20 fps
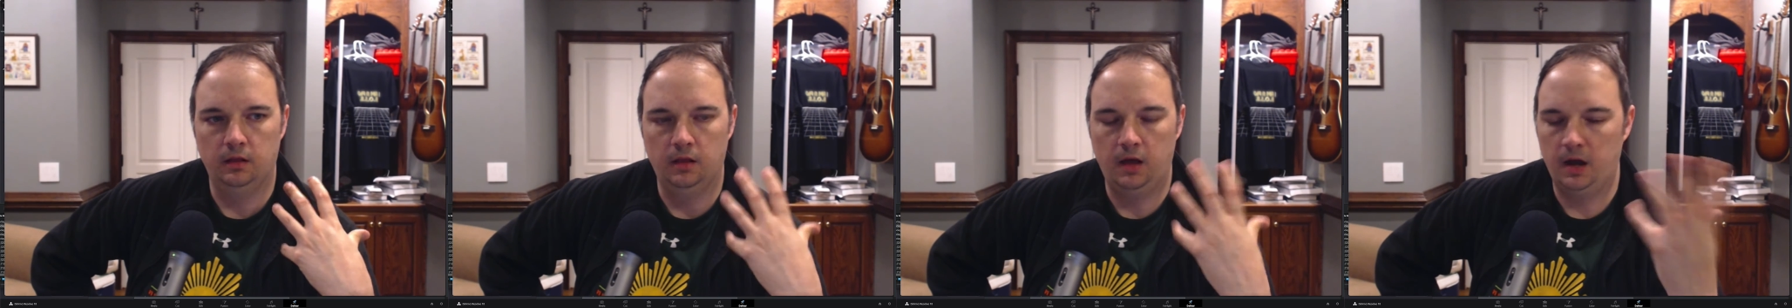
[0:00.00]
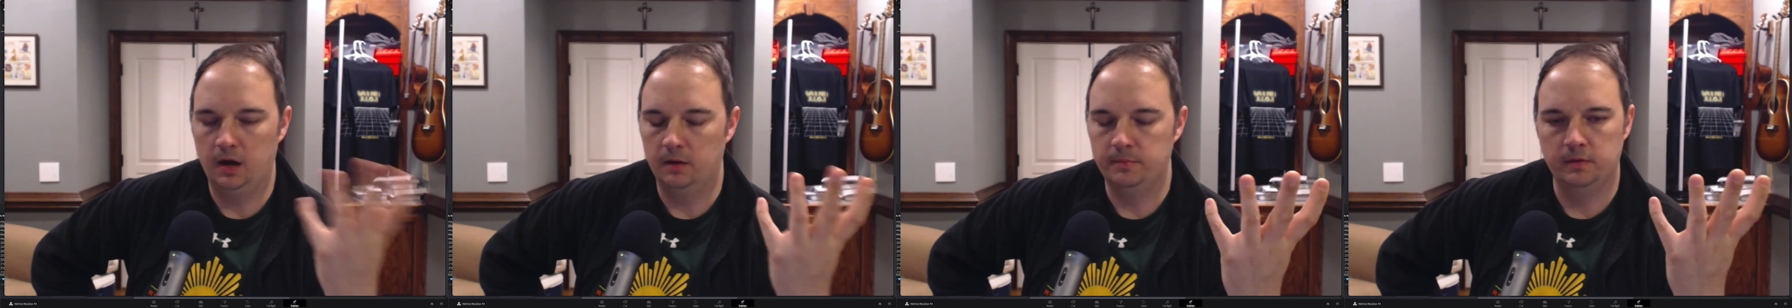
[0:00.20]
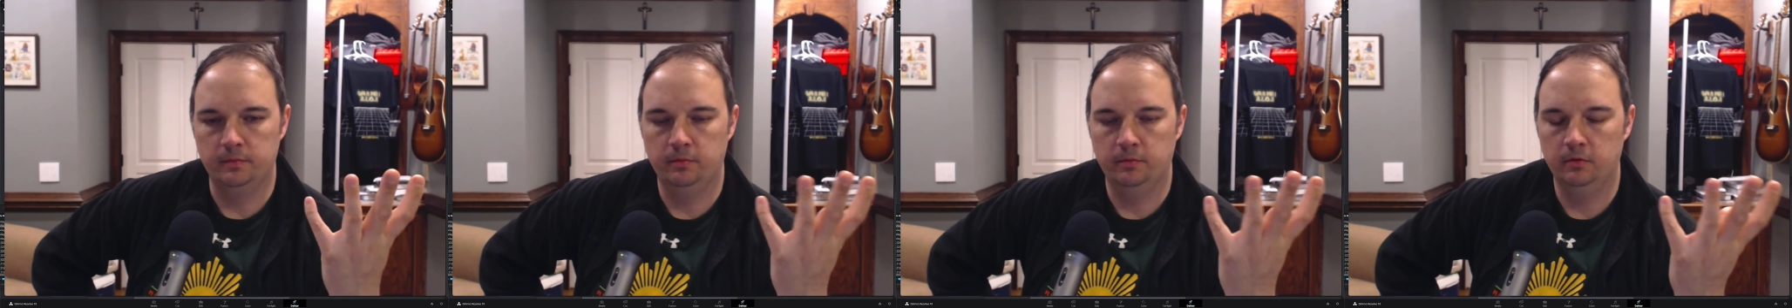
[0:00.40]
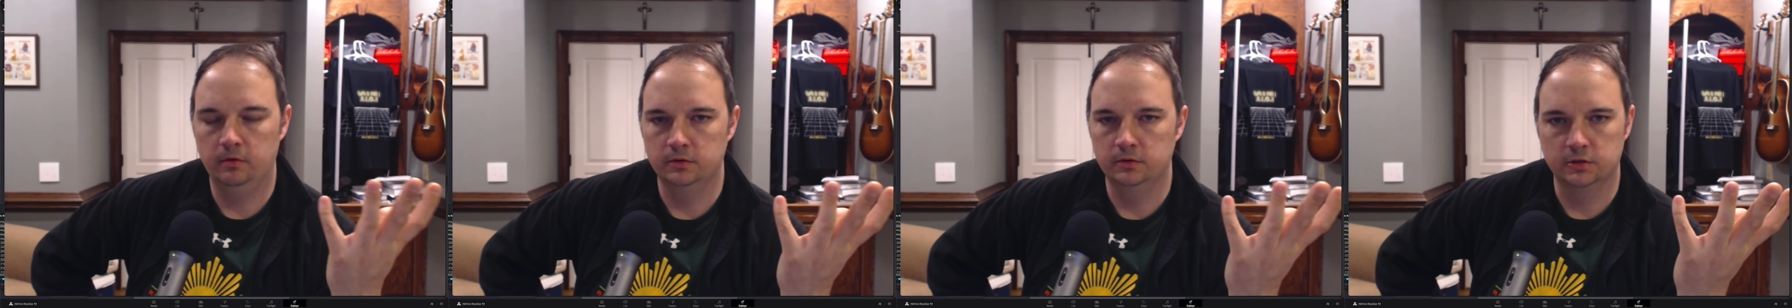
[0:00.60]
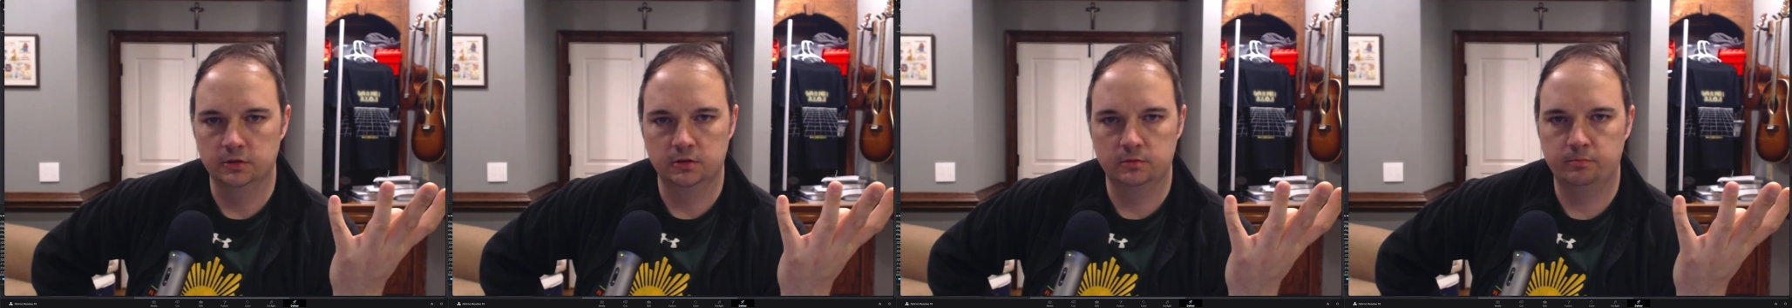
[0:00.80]
of people are
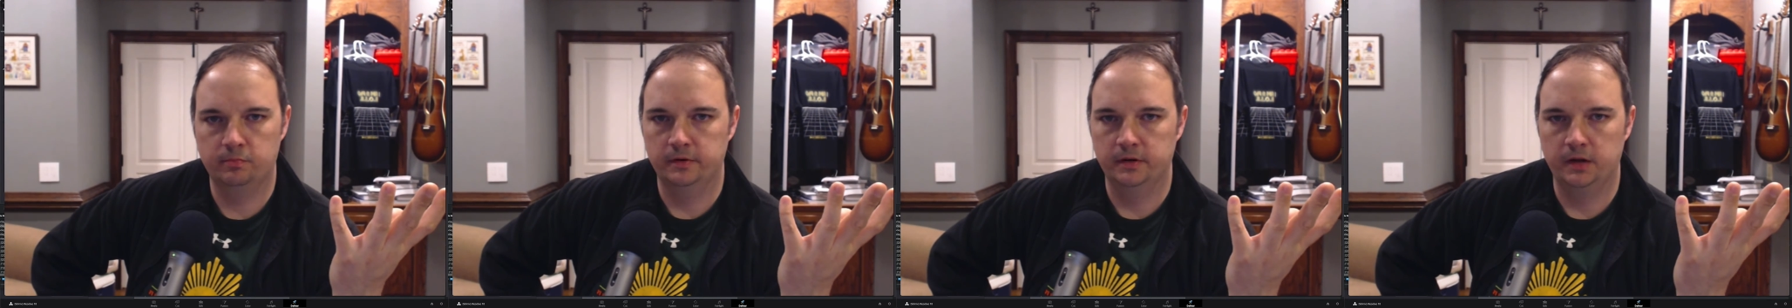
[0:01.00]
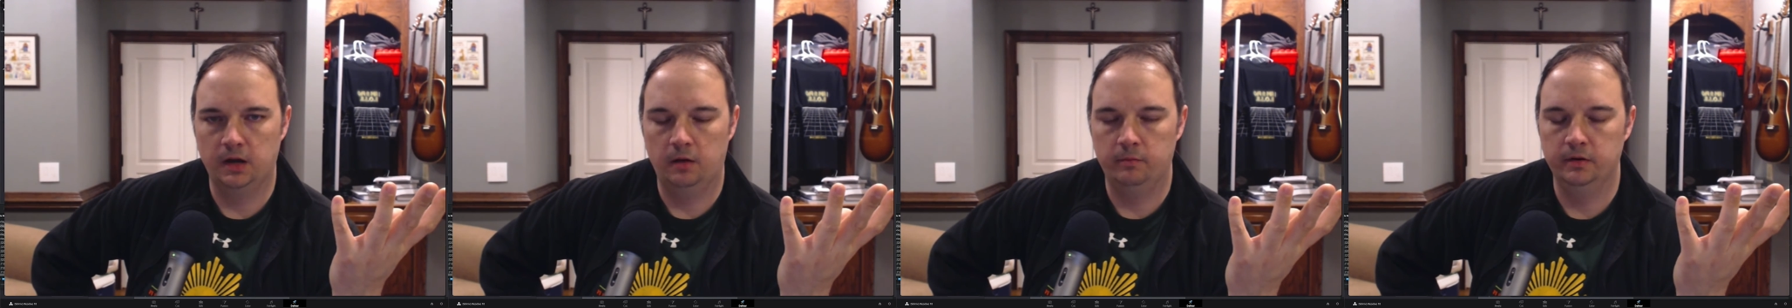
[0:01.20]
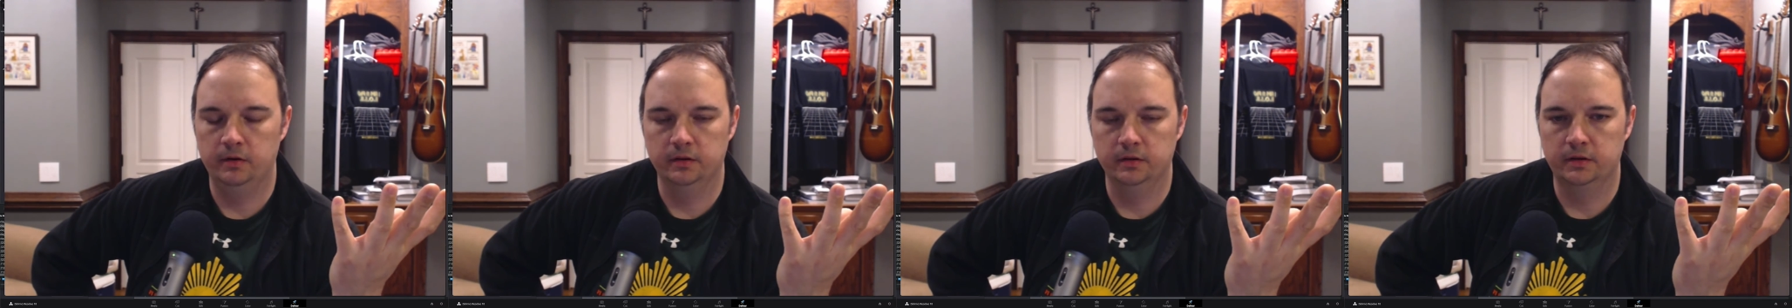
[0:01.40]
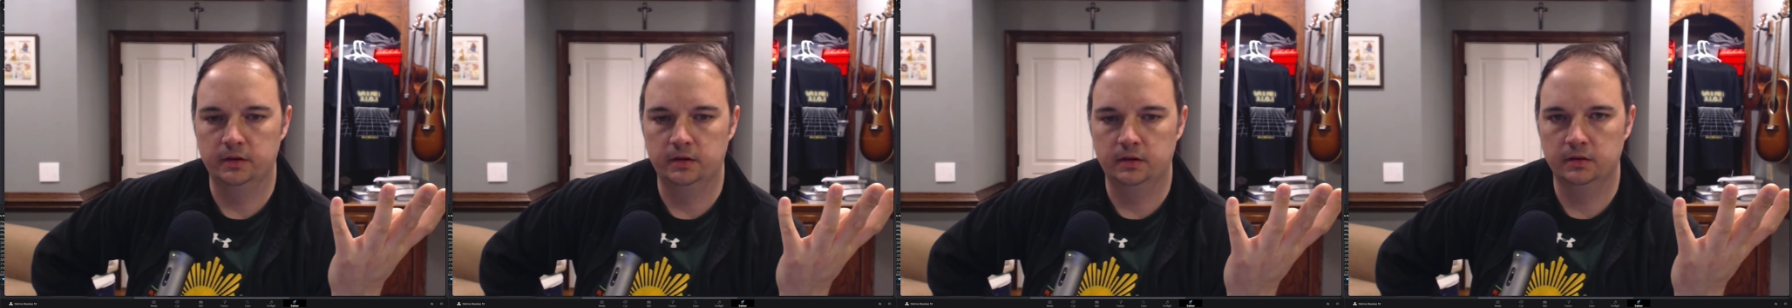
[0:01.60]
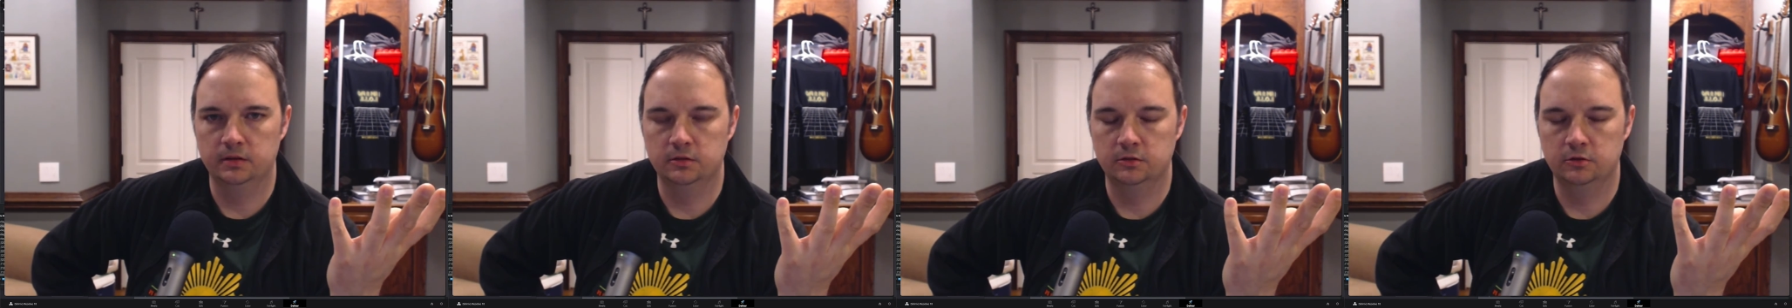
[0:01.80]
just predominantly
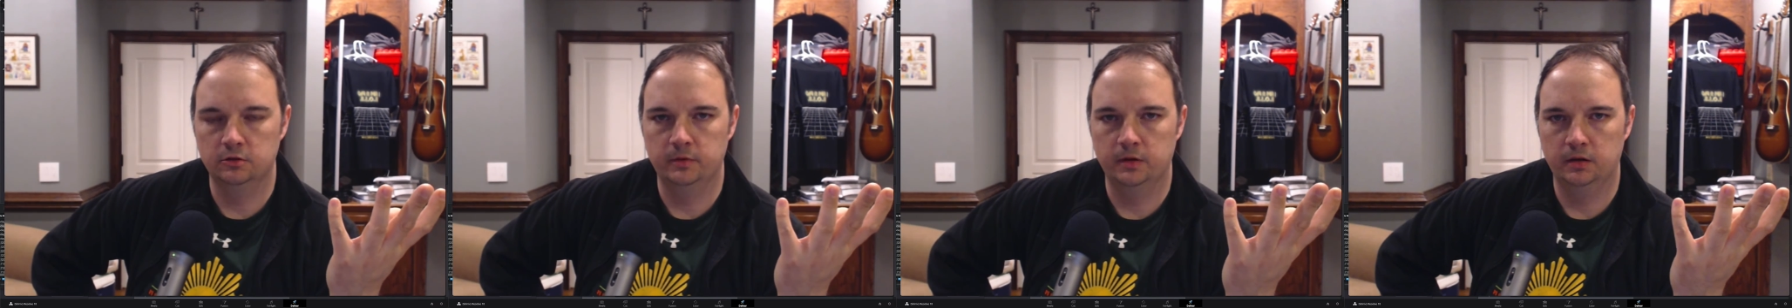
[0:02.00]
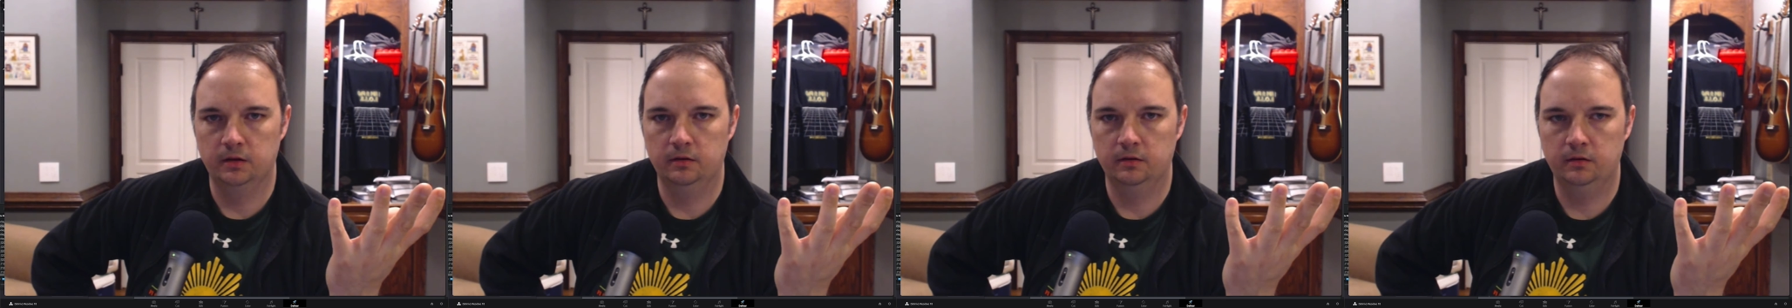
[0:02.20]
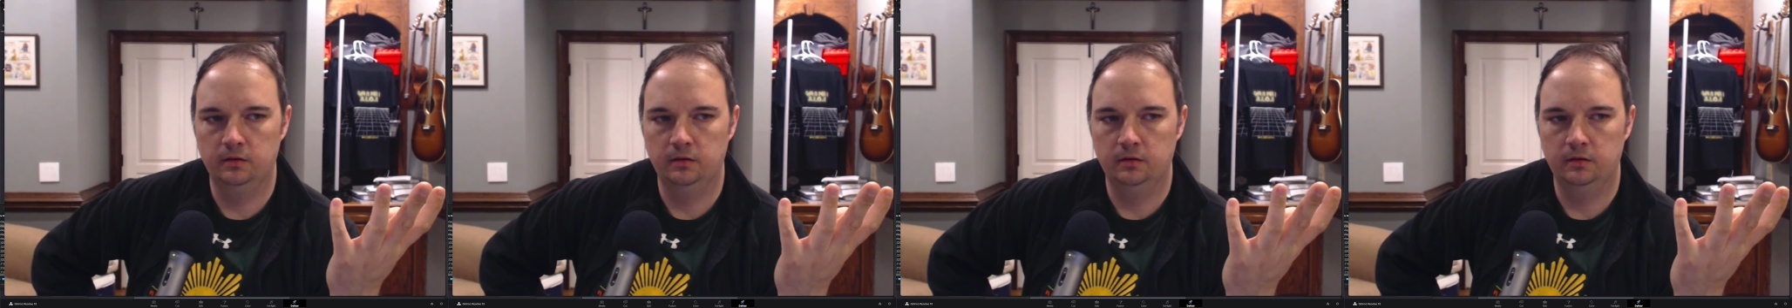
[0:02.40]
consuming